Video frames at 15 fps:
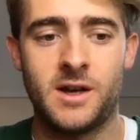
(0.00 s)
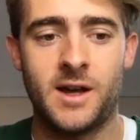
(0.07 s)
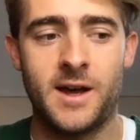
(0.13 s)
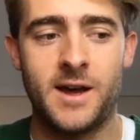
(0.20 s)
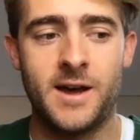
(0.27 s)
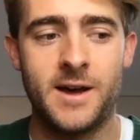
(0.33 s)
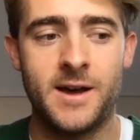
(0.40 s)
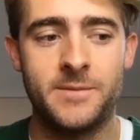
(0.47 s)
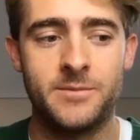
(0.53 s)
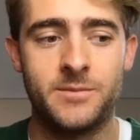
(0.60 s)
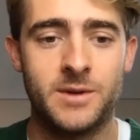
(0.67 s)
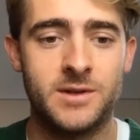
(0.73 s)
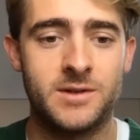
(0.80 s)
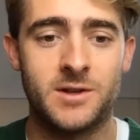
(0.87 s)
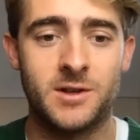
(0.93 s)

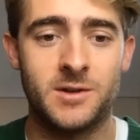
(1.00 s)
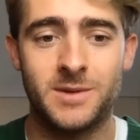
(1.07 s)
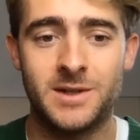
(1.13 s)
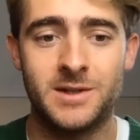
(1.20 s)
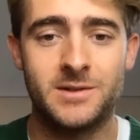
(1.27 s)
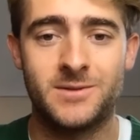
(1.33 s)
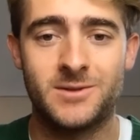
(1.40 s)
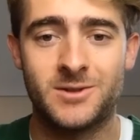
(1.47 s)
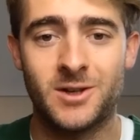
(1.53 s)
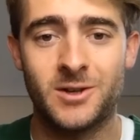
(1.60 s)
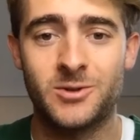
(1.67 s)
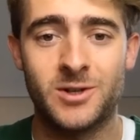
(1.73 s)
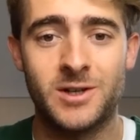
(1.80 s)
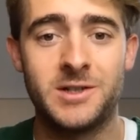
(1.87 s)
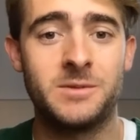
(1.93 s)
It's going to be
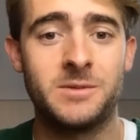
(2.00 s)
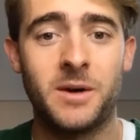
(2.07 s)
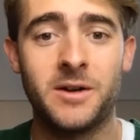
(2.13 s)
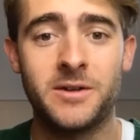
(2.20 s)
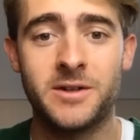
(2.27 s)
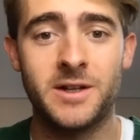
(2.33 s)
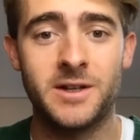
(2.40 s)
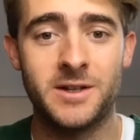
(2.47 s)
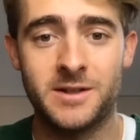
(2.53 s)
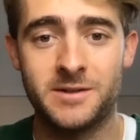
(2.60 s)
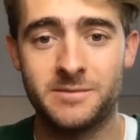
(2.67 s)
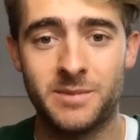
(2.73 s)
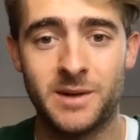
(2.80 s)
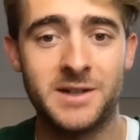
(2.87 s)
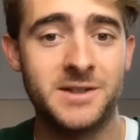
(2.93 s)
socially demanded
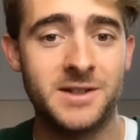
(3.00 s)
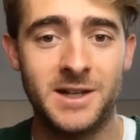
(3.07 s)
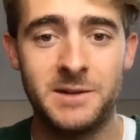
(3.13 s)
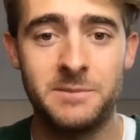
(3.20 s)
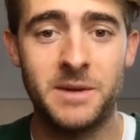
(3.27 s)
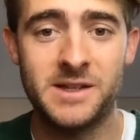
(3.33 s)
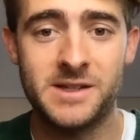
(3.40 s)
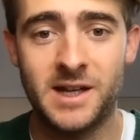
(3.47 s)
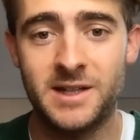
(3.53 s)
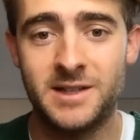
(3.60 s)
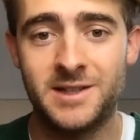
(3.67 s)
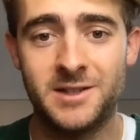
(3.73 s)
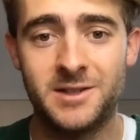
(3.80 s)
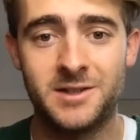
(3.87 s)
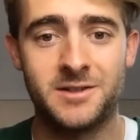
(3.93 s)
and politically
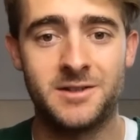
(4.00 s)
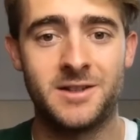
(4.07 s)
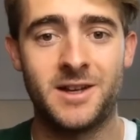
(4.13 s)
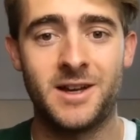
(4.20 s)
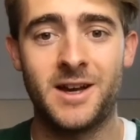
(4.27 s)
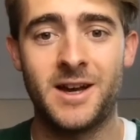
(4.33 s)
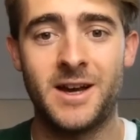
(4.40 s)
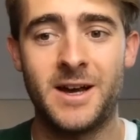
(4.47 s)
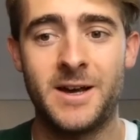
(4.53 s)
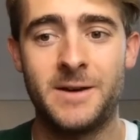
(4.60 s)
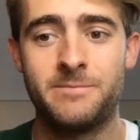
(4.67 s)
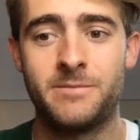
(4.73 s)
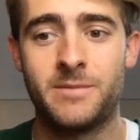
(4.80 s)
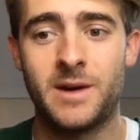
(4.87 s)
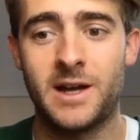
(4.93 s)
mandated,
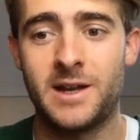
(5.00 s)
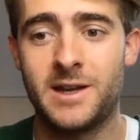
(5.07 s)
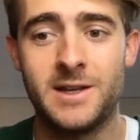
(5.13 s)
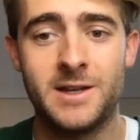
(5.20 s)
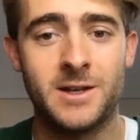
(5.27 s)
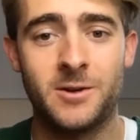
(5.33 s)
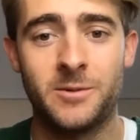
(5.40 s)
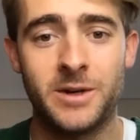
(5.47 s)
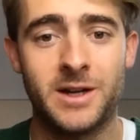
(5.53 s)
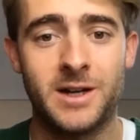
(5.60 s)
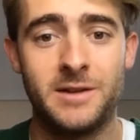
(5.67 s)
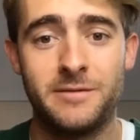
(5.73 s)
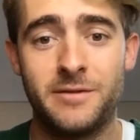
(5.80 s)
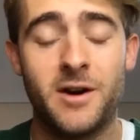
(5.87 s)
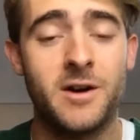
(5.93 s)
and
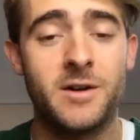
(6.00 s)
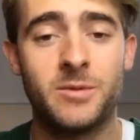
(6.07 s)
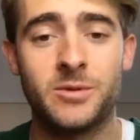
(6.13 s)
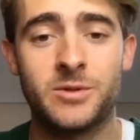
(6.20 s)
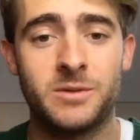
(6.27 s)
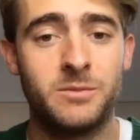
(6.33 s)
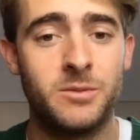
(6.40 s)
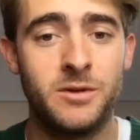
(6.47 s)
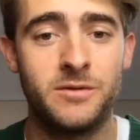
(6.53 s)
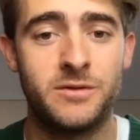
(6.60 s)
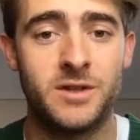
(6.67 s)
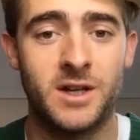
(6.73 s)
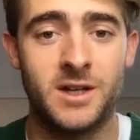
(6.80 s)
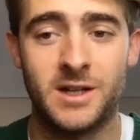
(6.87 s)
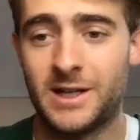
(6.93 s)
economically viable to move
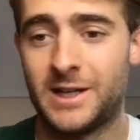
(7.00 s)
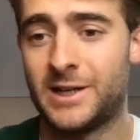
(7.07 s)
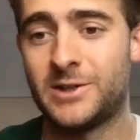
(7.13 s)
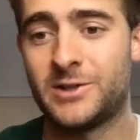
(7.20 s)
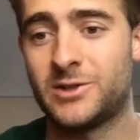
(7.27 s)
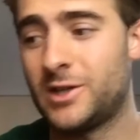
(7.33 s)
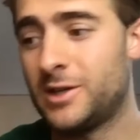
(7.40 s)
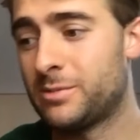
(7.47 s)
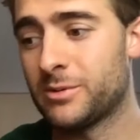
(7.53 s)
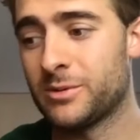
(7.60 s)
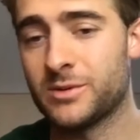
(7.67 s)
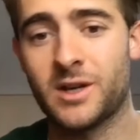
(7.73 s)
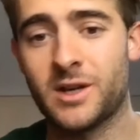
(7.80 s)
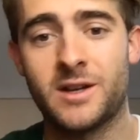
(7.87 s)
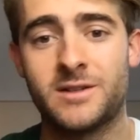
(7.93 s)
to cheaper
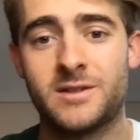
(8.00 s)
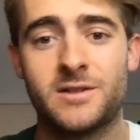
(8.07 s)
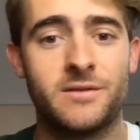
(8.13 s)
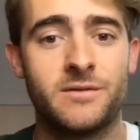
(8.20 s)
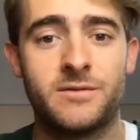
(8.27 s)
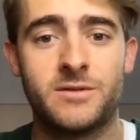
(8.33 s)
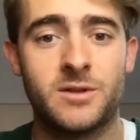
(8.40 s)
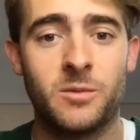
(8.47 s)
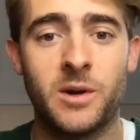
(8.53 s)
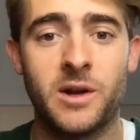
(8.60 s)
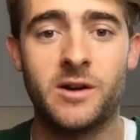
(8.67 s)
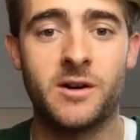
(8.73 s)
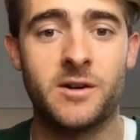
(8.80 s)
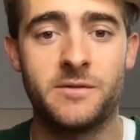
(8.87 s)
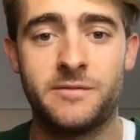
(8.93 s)
alternatives. So when
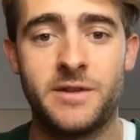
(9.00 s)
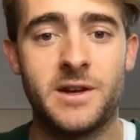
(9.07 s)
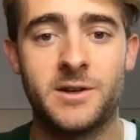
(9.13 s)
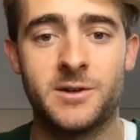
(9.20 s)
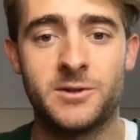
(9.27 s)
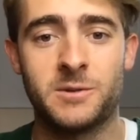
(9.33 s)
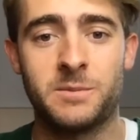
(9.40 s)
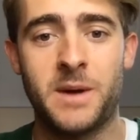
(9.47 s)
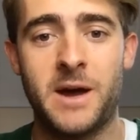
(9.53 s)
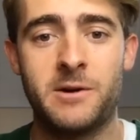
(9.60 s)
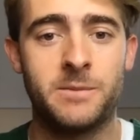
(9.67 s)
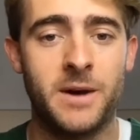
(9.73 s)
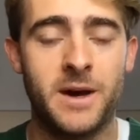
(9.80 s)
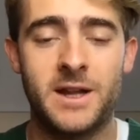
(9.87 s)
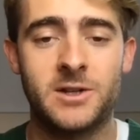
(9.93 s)
our vehicles are
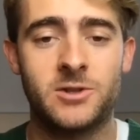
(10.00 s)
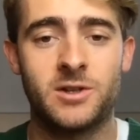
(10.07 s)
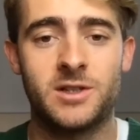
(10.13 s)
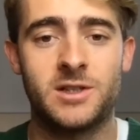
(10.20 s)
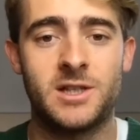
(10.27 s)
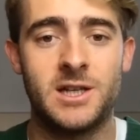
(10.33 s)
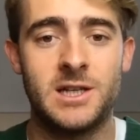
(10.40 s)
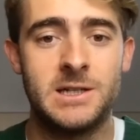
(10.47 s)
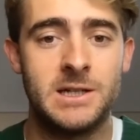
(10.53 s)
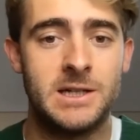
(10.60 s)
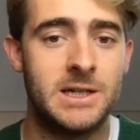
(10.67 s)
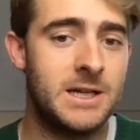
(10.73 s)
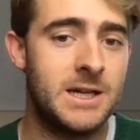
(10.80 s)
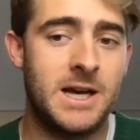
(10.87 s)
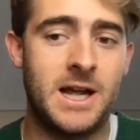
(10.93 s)
powered by electricity
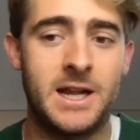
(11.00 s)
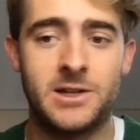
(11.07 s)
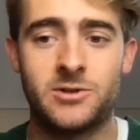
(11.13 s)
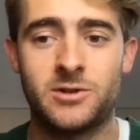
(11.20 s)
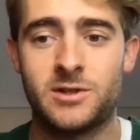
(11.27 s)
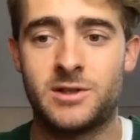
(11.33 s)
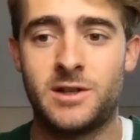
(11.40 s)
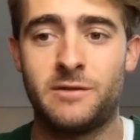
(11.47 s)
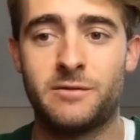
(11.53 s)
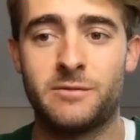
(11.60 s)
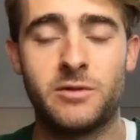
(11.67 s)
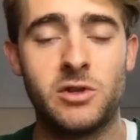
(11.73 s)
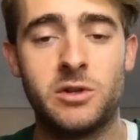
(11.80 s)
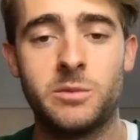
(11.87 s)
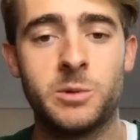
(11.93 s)

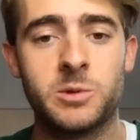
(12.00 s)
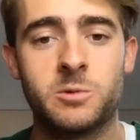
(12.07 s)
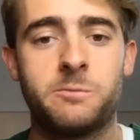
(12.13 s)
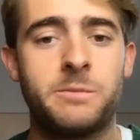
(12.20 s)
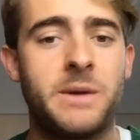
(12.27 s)
from renewables will